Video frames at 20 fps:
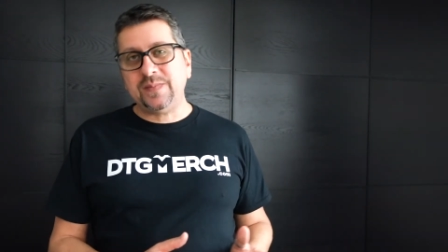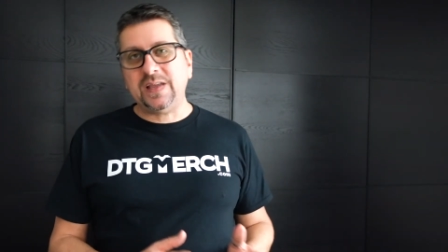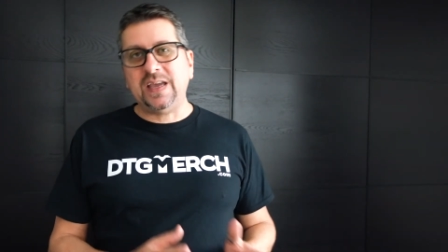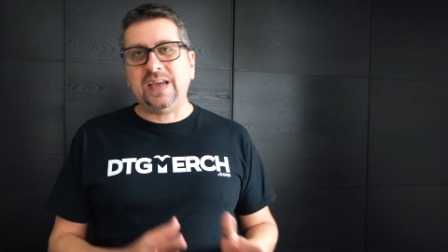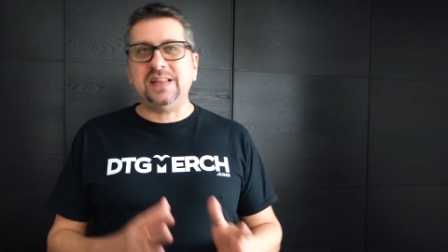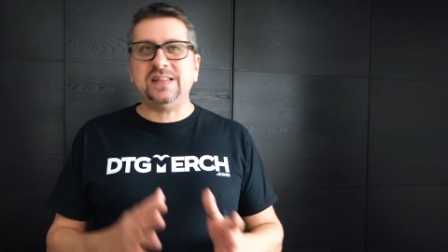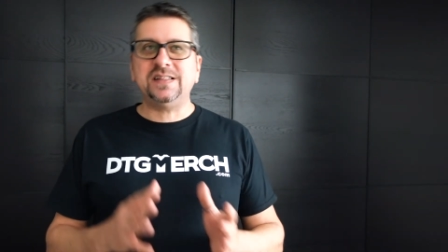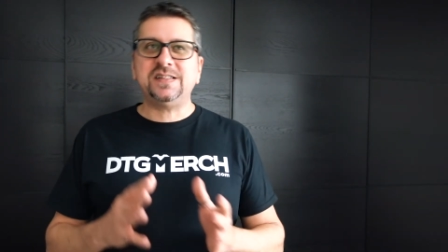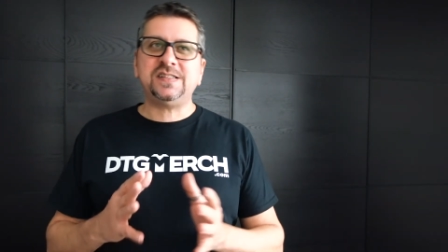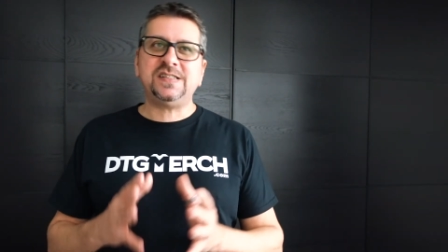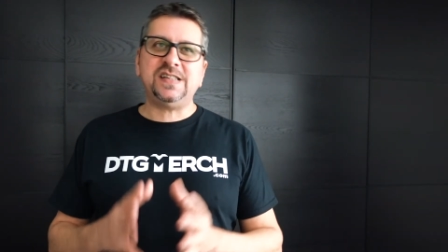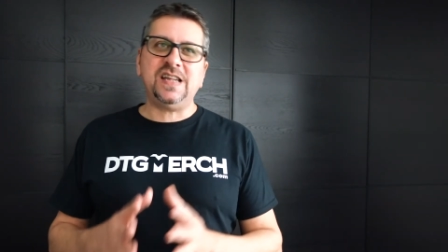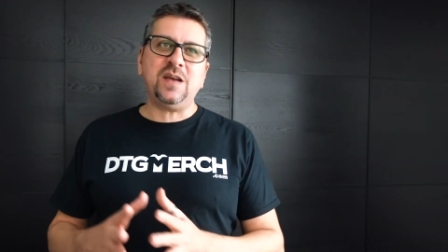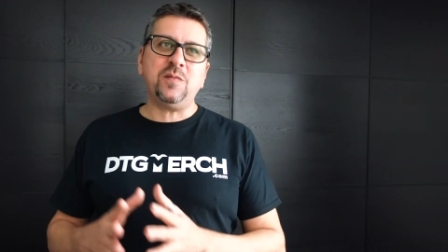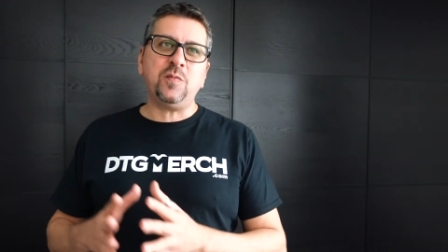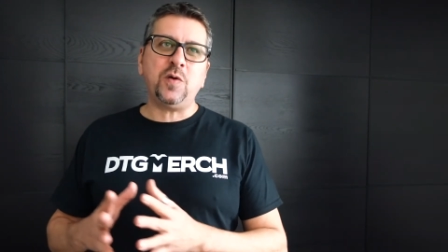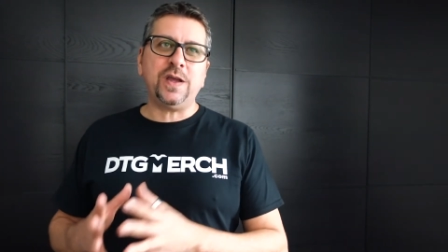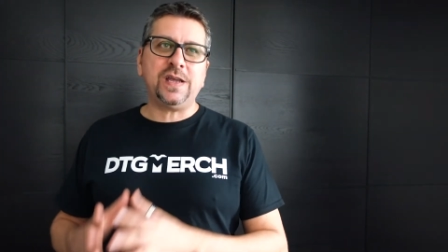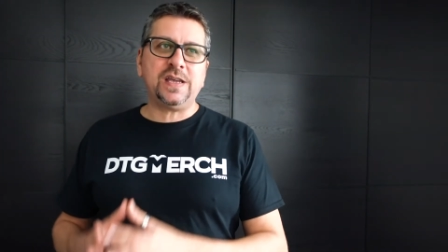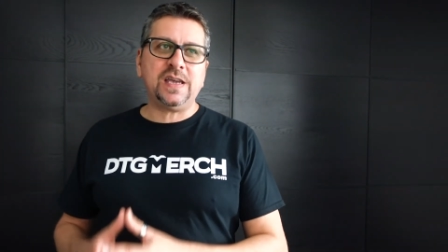and C M
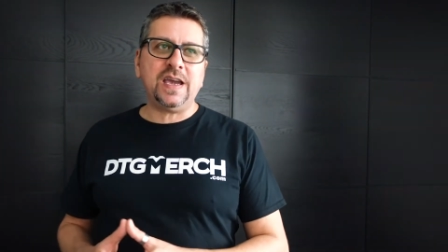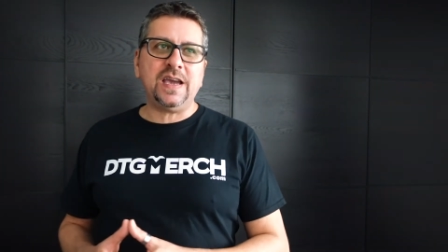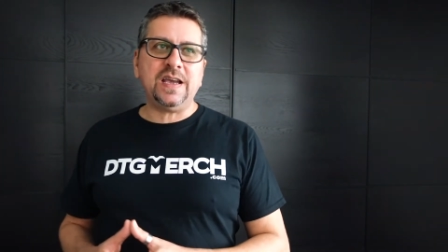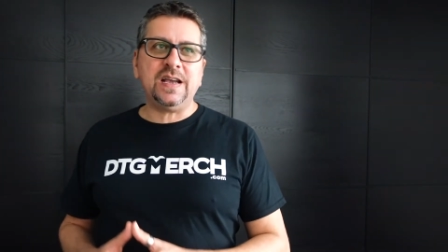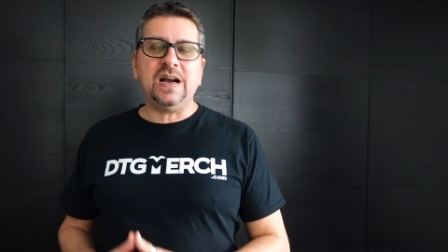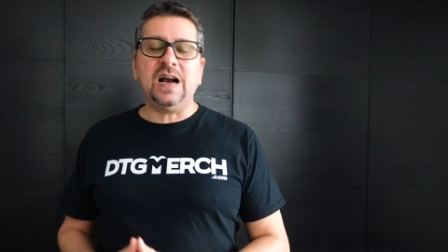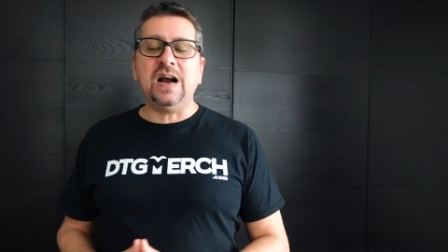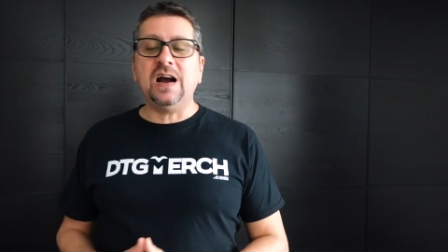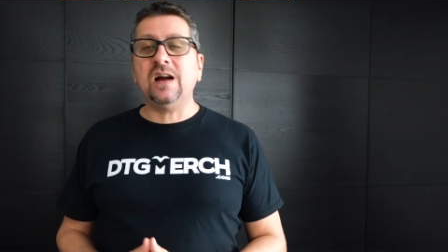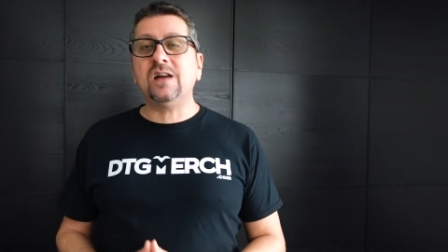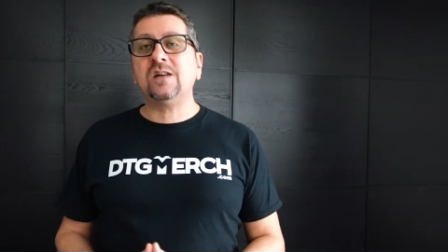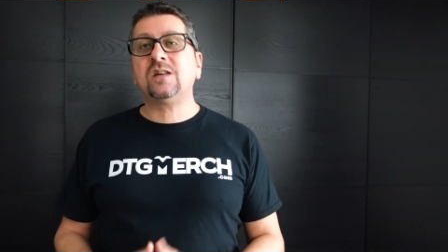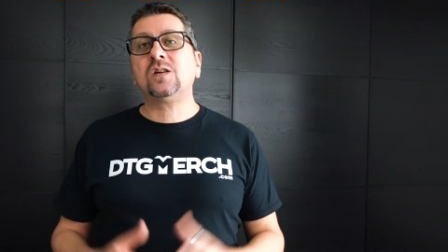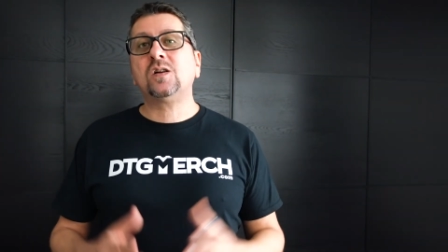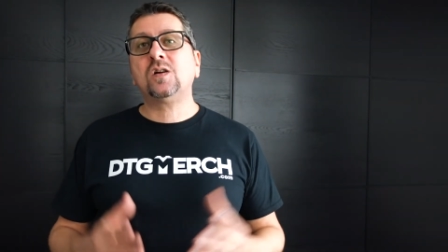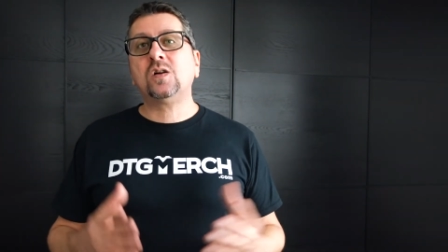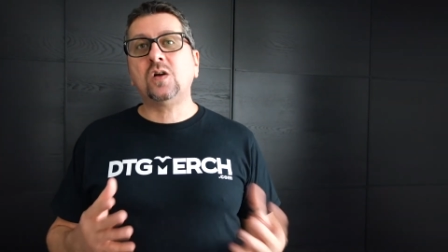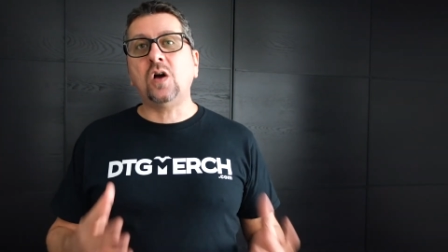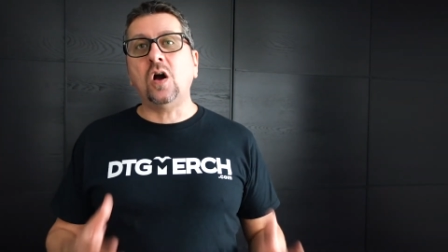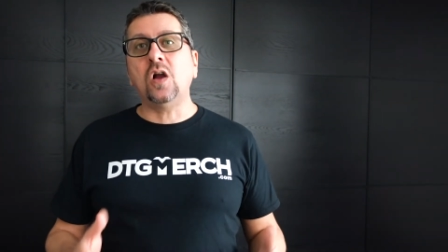Y K are
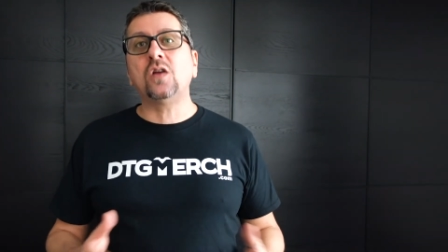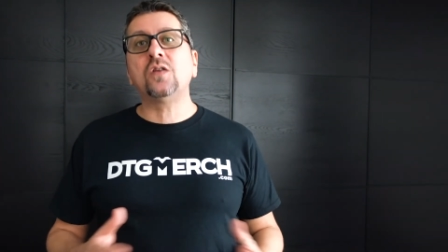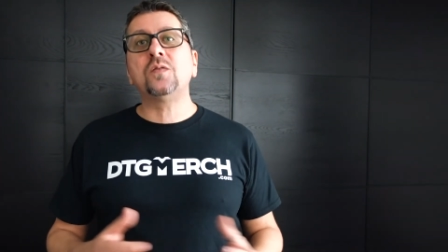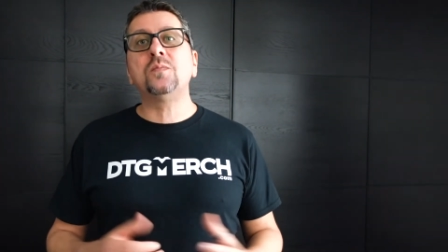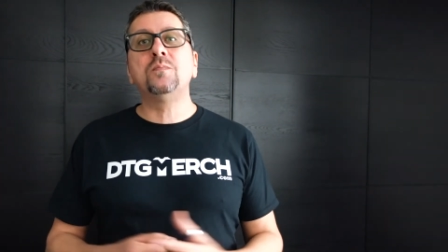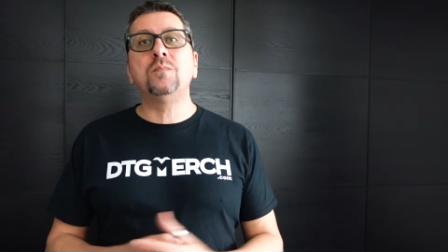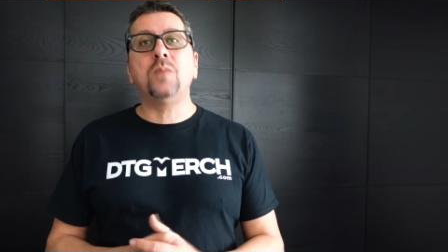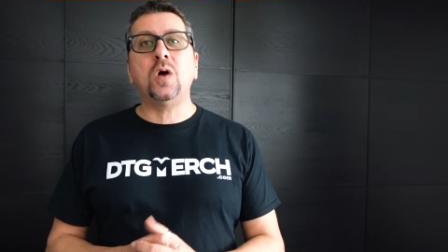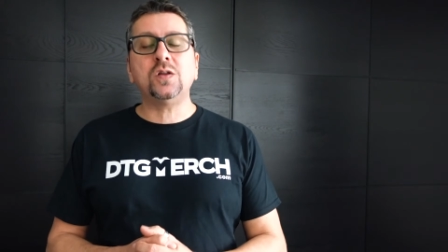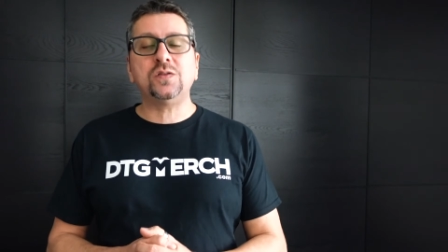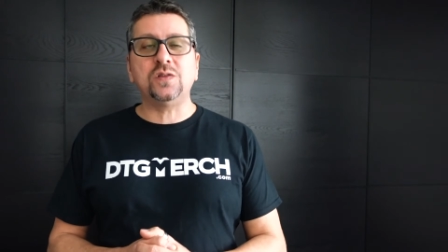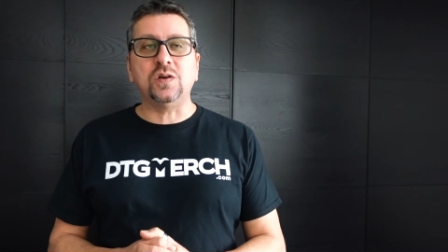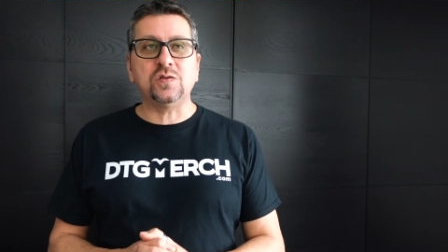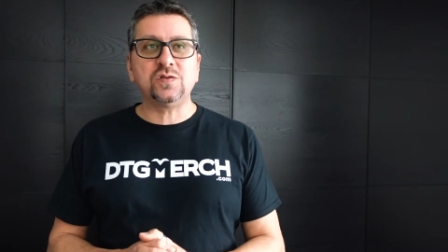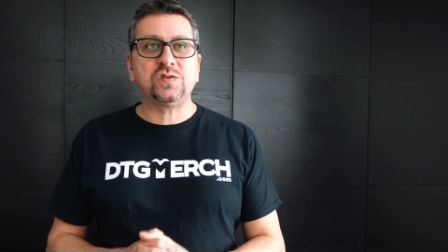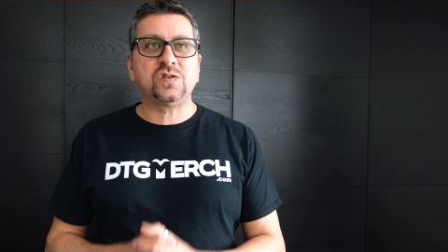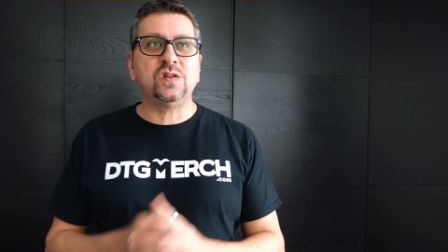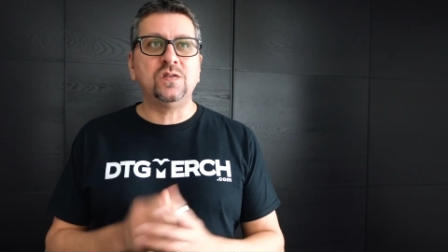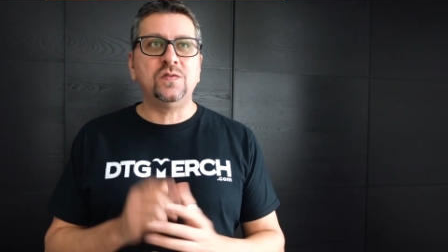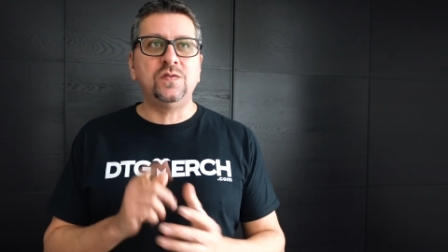color
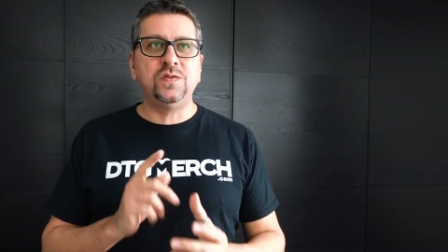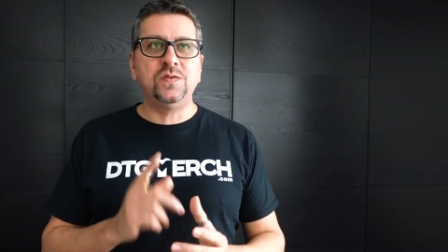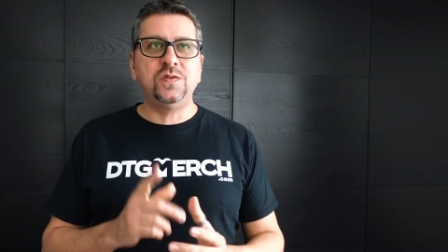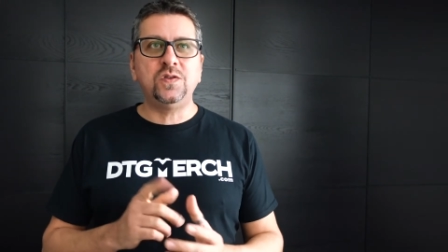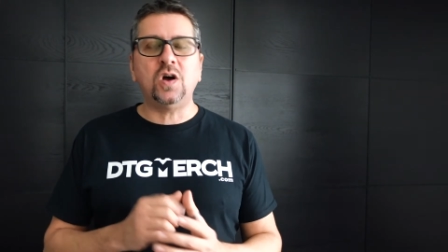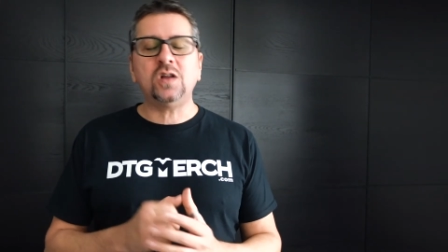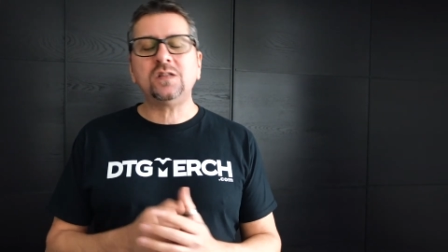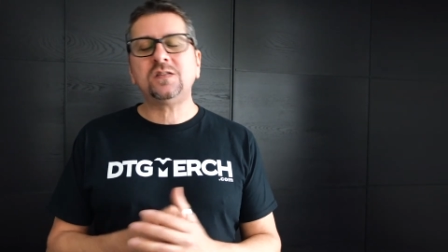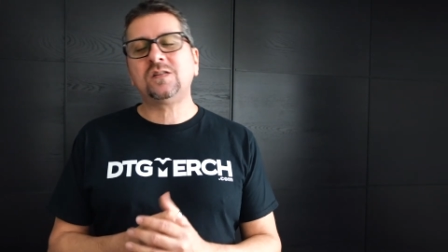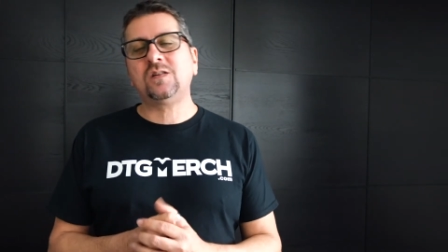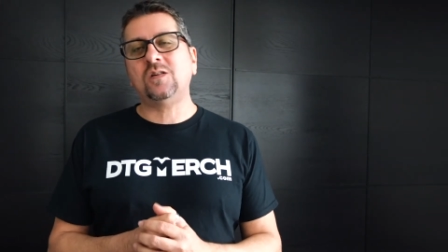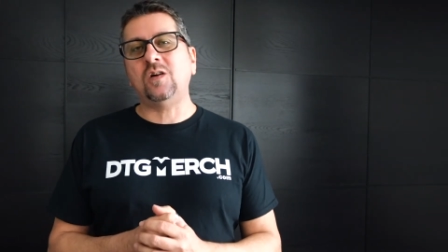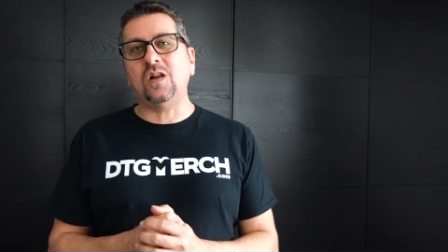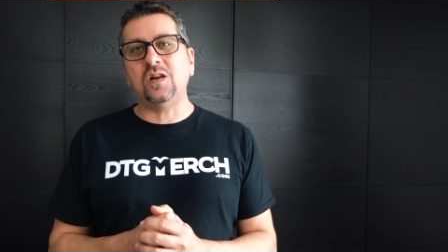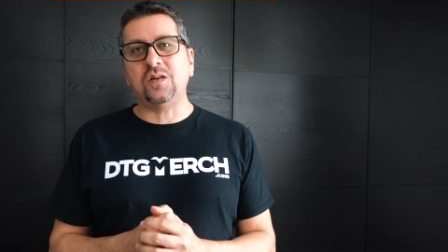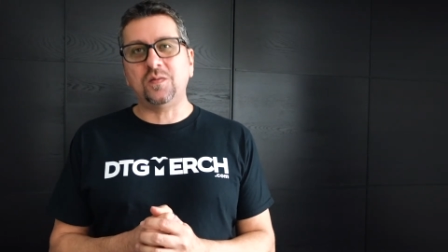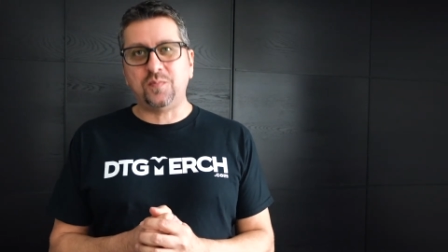models, not color